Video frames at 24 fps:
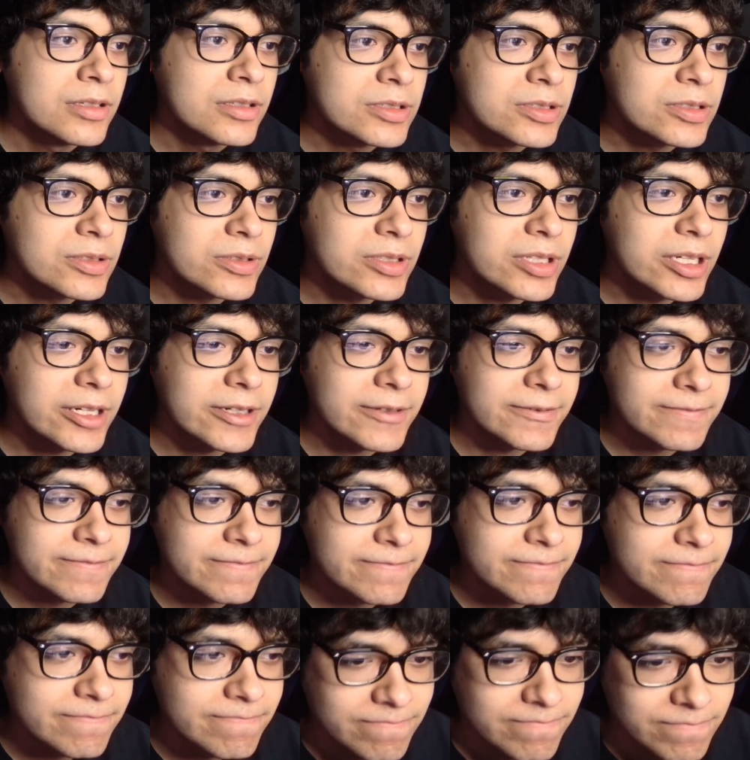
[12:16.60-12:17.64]
So yeah.
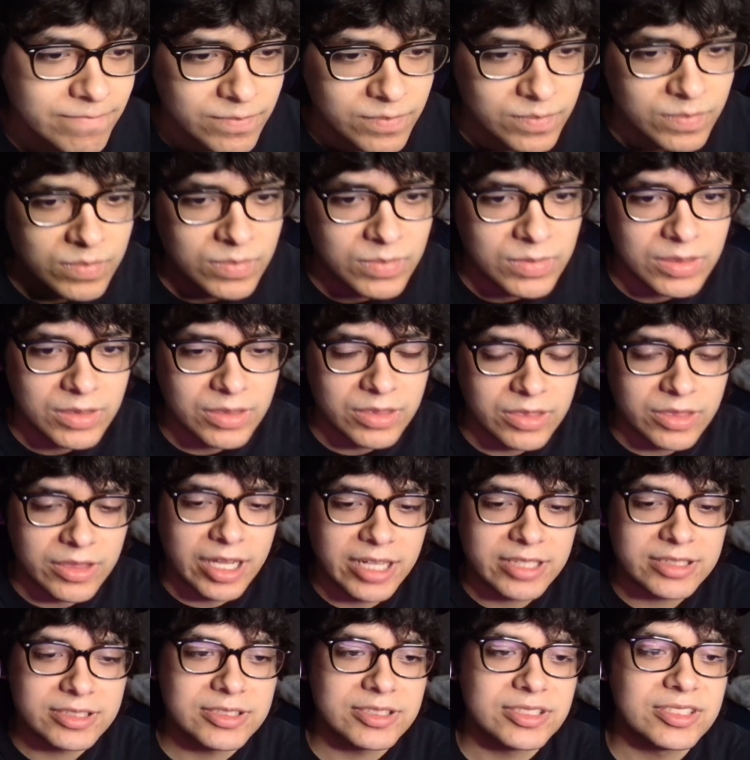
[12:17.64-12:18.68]

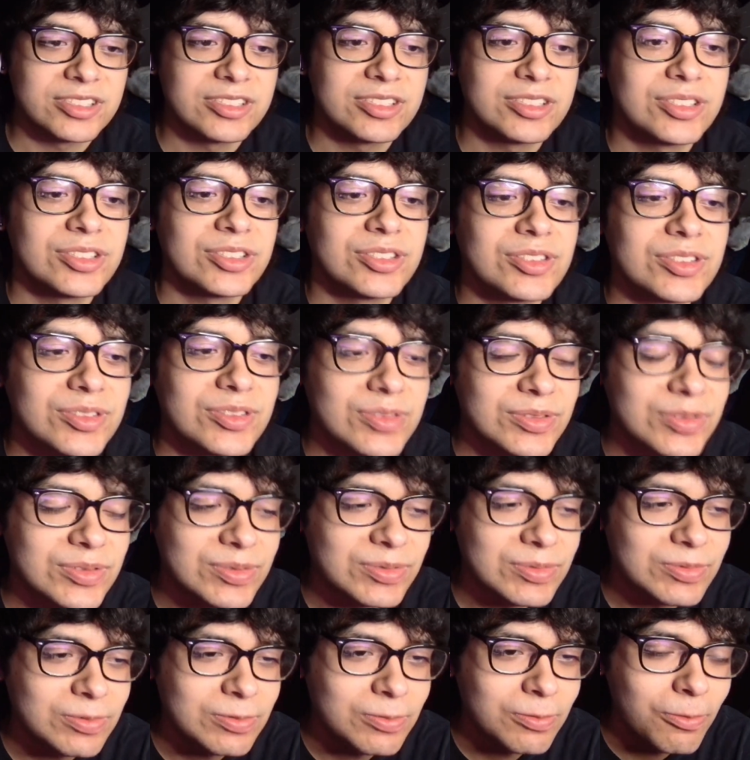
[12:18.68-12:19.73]
That's
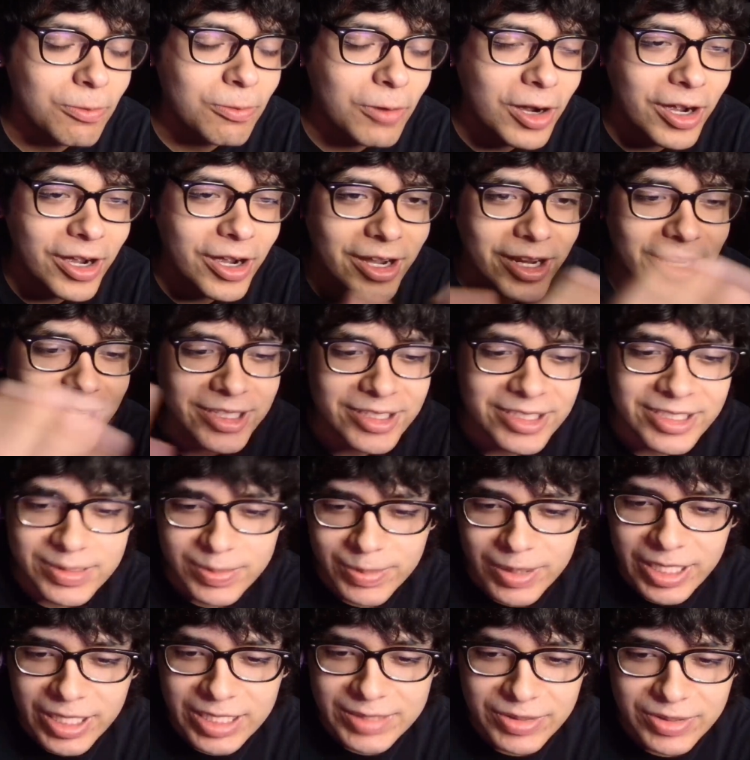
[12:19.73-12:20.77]
why I
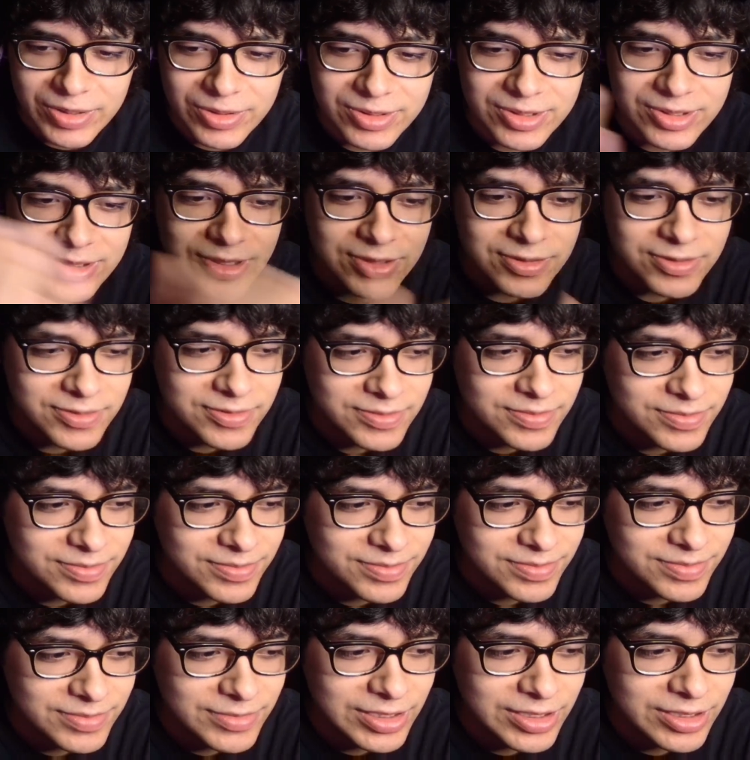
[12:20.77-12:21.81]
despise my old stuff.
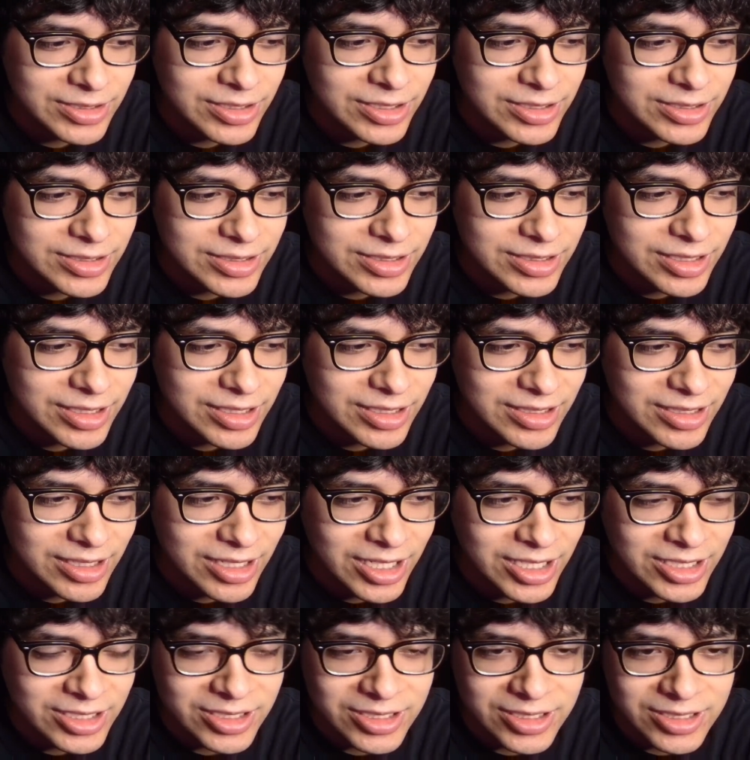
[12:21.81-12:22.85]
Because
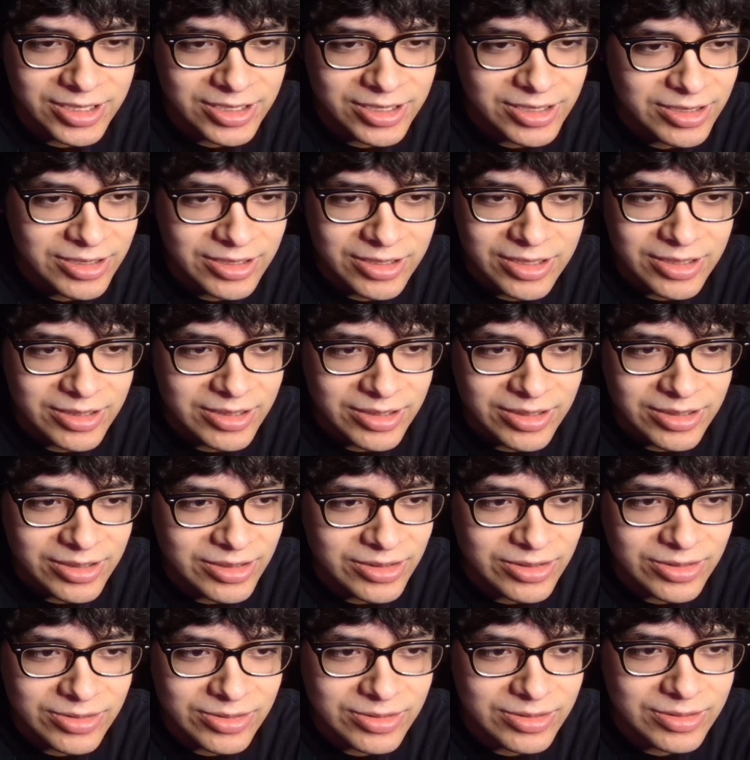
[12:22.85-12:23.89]
I just
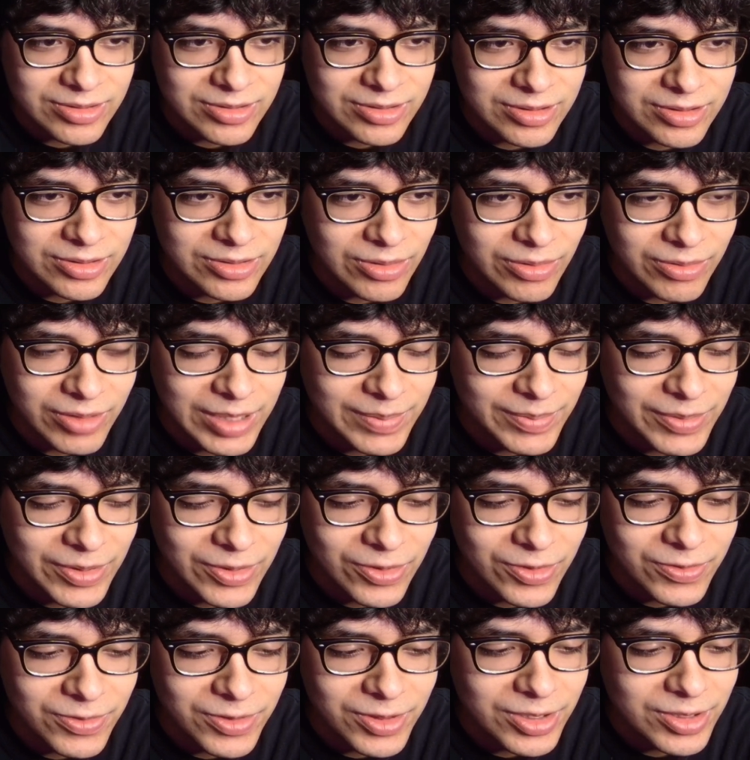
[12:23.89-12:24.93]
don't like my
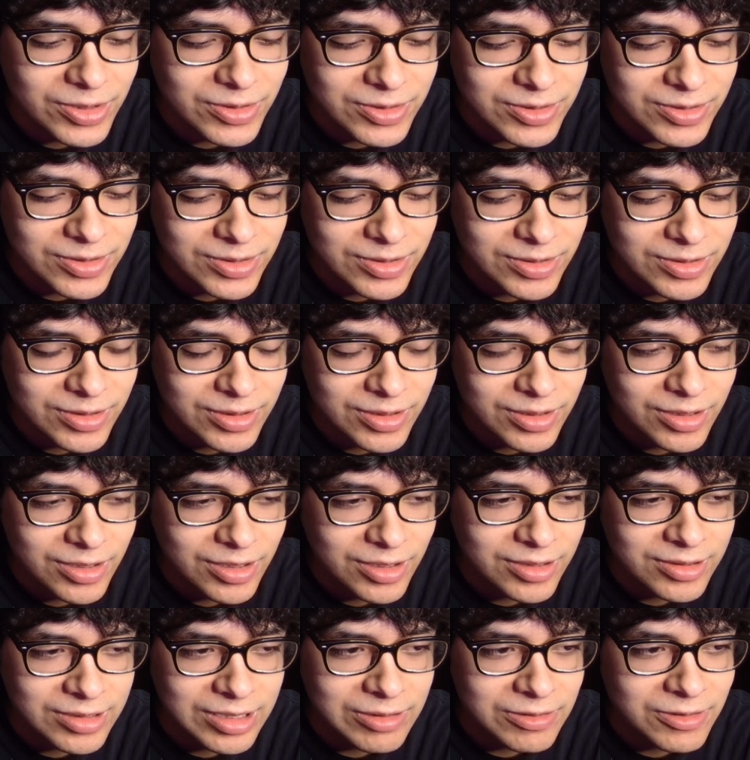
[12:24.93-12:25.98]
old videos.
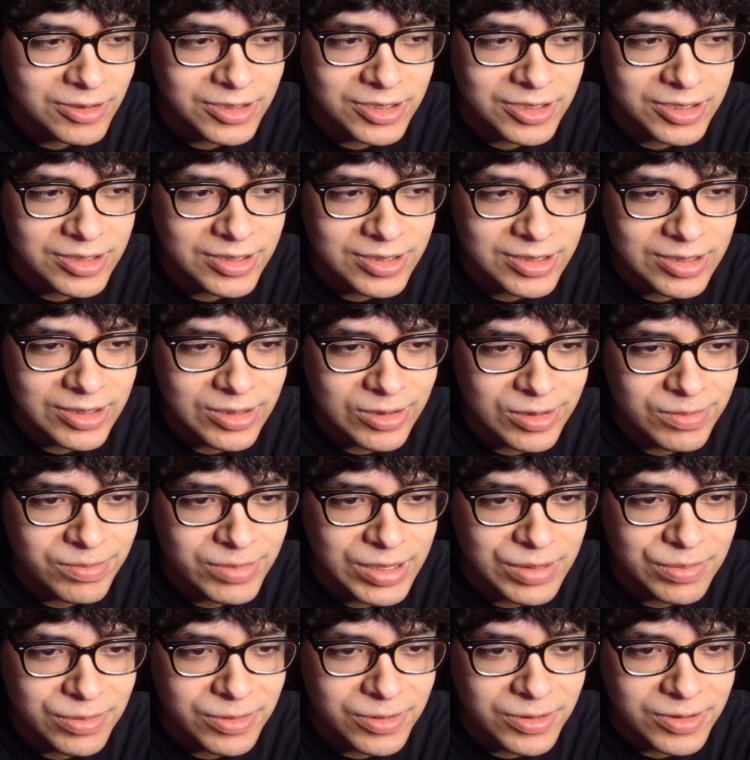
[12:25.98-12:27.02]
Because I was just stealing
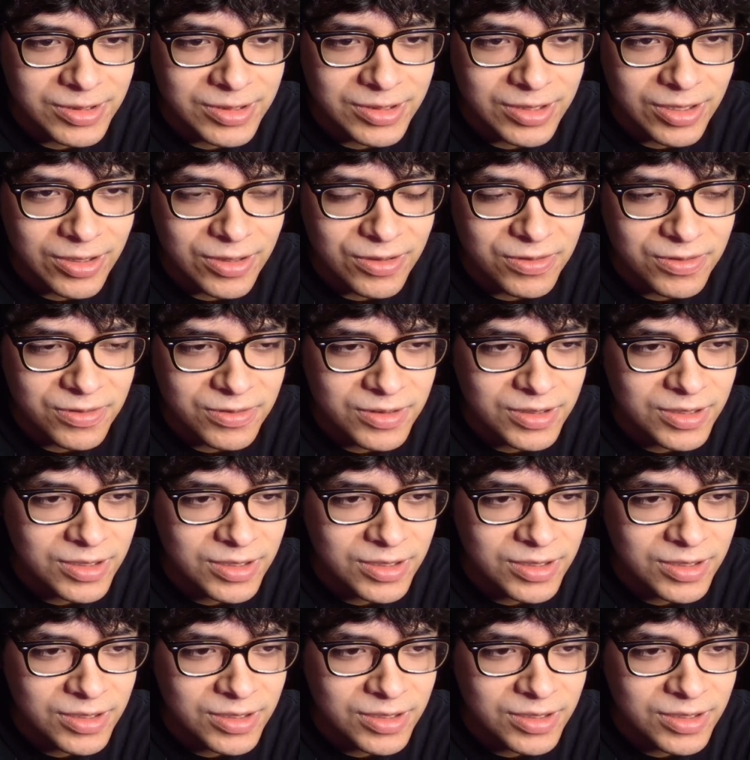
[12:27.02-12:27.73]
people's stuff.